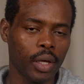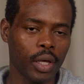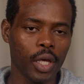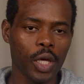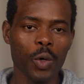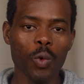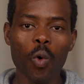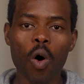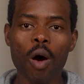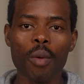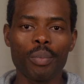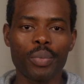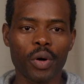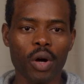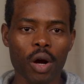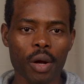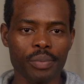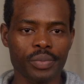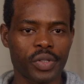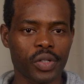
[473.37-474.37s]
in one
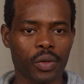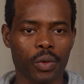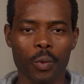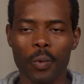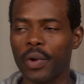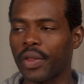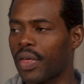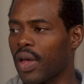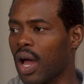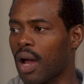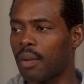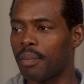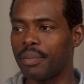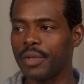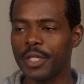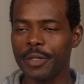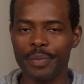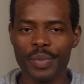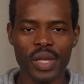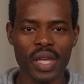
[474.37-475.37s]
prompt without
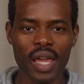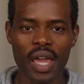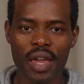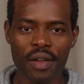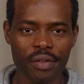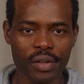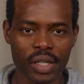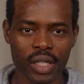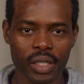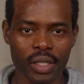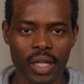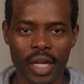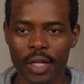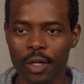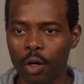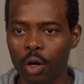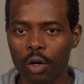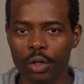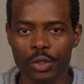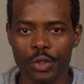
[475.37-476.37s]
misbehaving
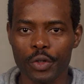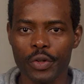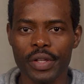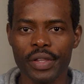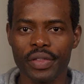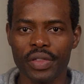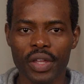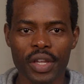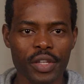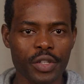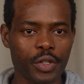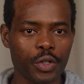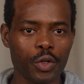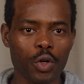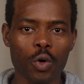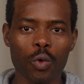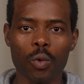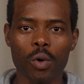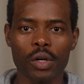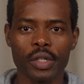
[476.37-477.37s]
or doing things you
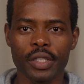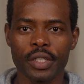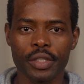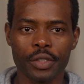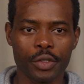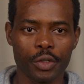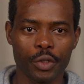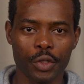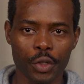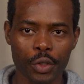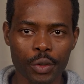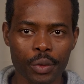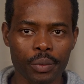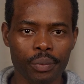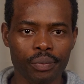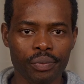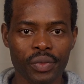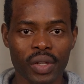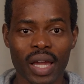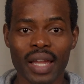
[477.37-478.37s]
don't want it to do.
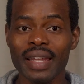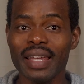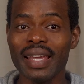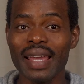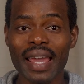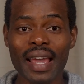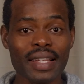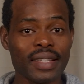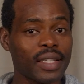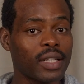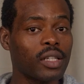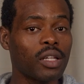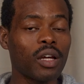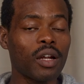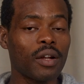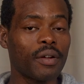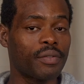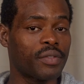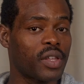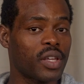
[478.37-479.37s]
And it gets a
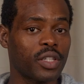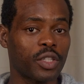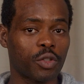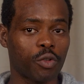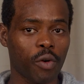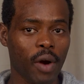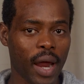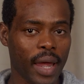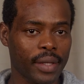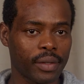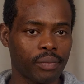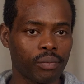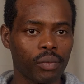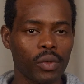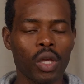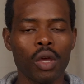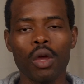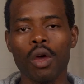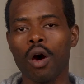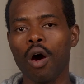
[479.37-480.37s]
lot of things right.
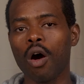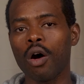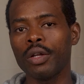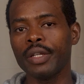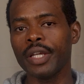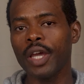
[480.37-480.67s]
On